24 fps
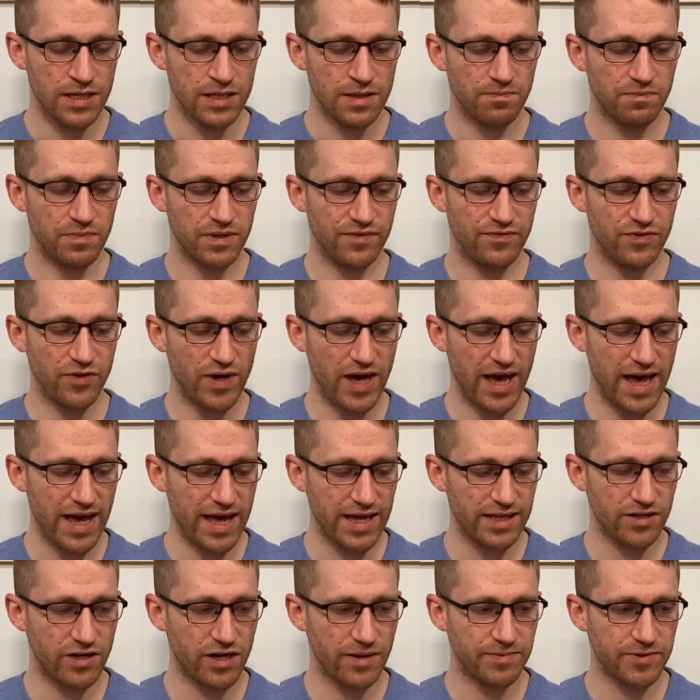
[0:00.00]
But if you
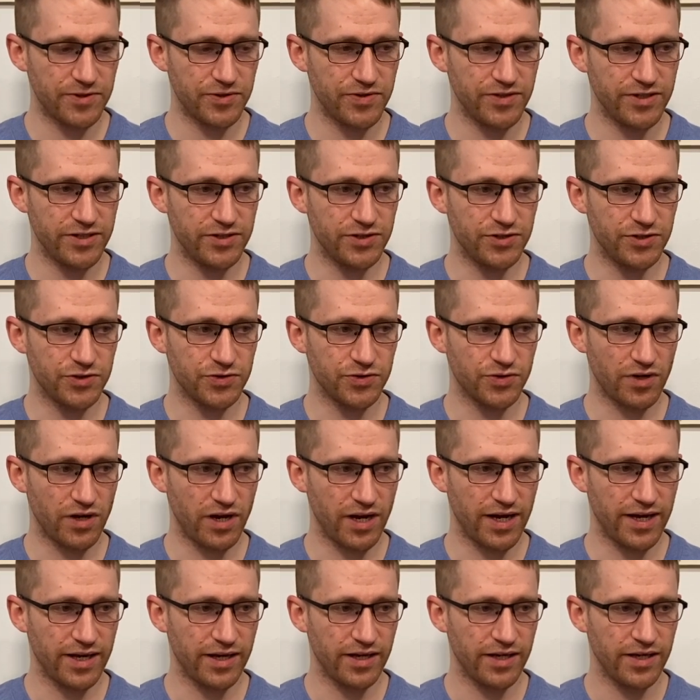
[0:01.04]
had the opportunity to
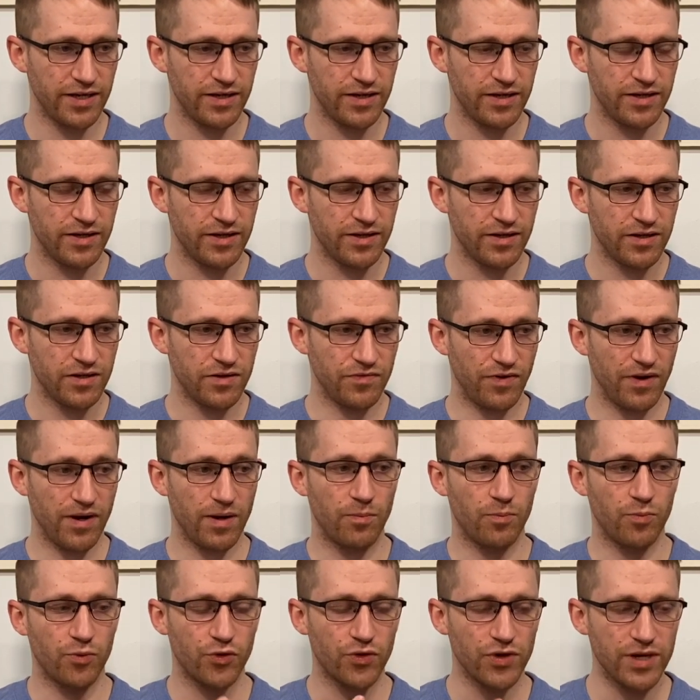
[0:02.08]
try
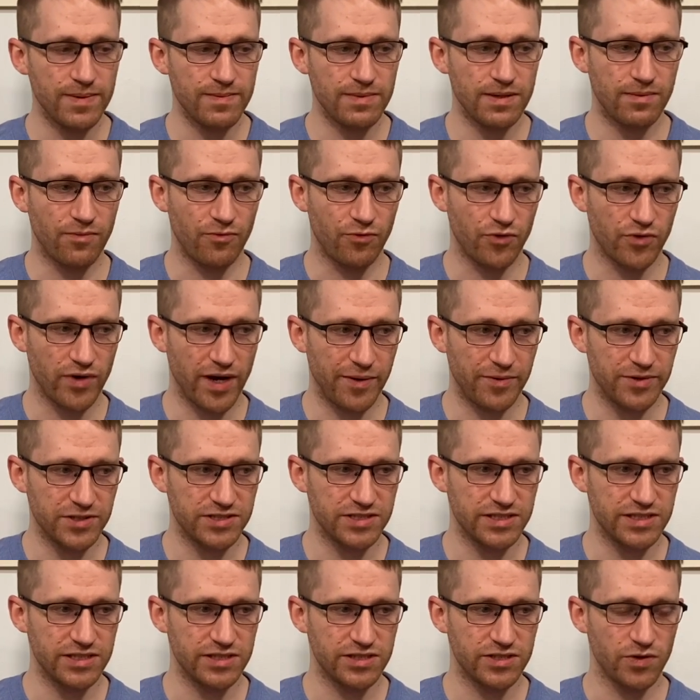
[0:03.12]
very premium
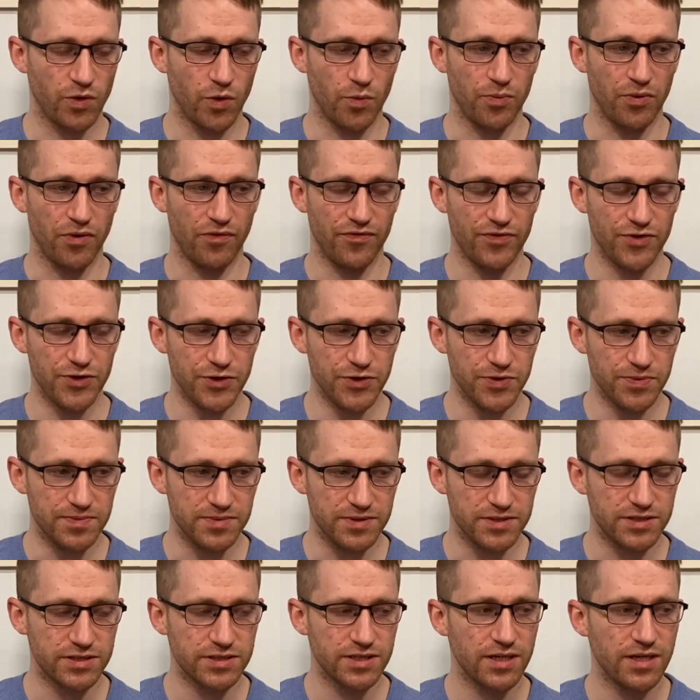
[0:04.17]
fragrances or
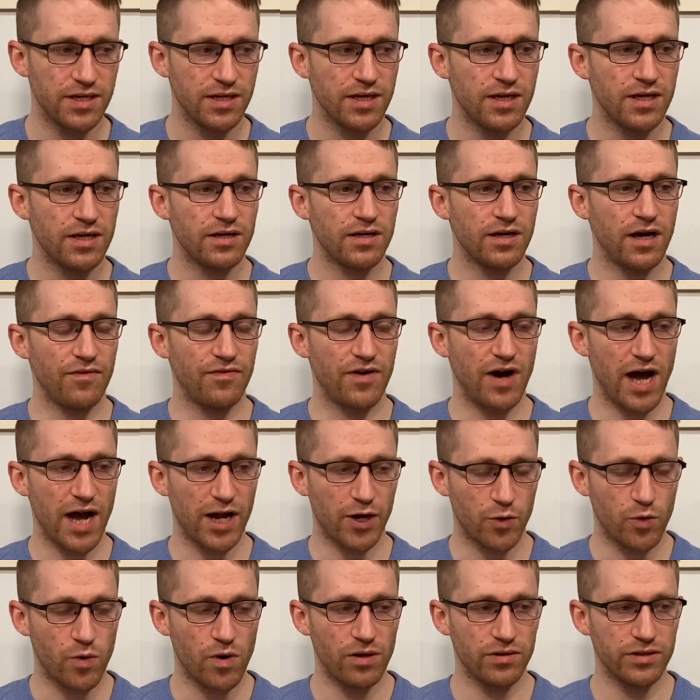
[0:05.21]
perfumes of high
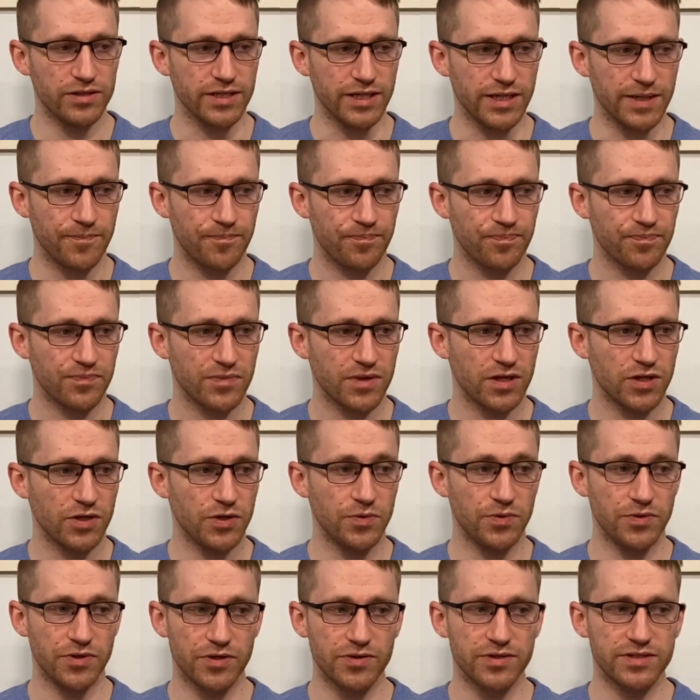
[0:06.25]
quality, you
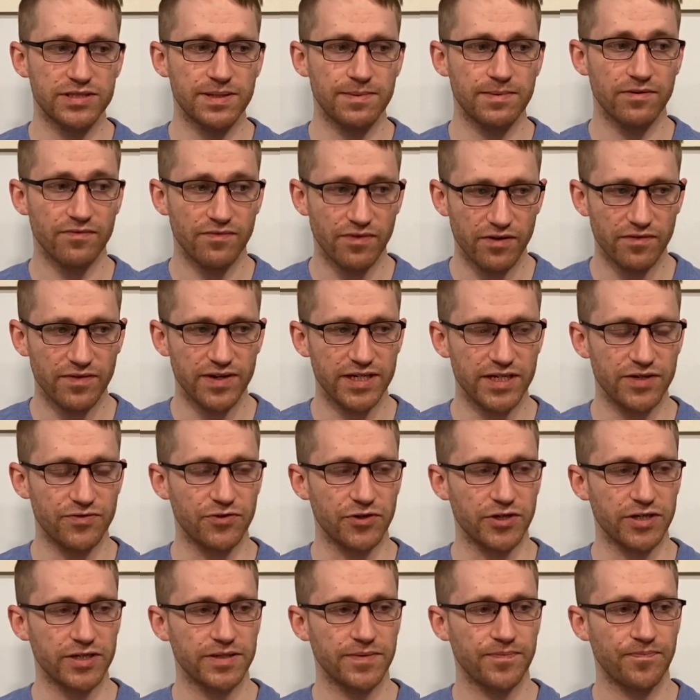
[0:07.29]
will notice something very, very
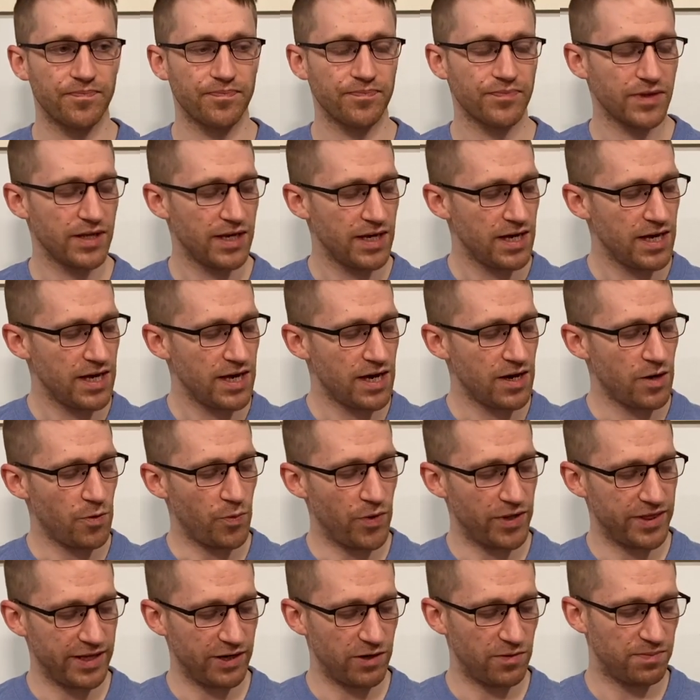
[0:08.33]
different.
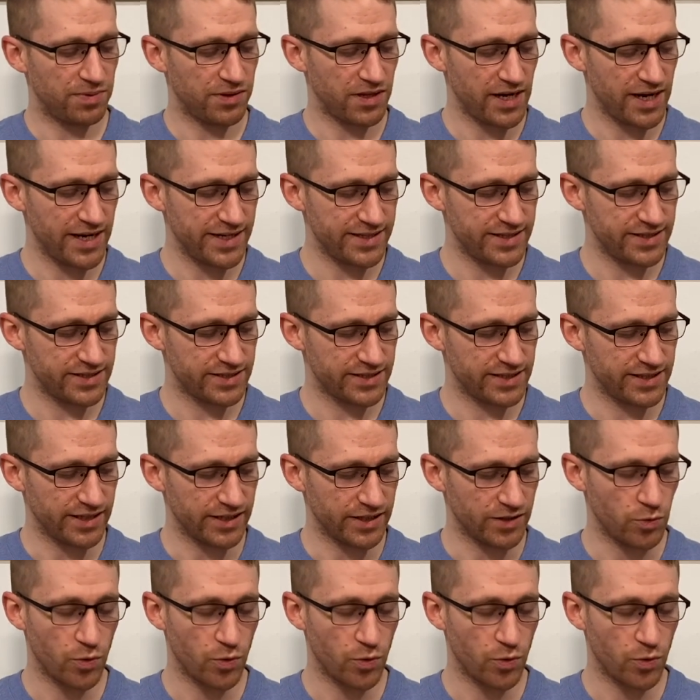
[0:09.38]
When they're applied to the skin,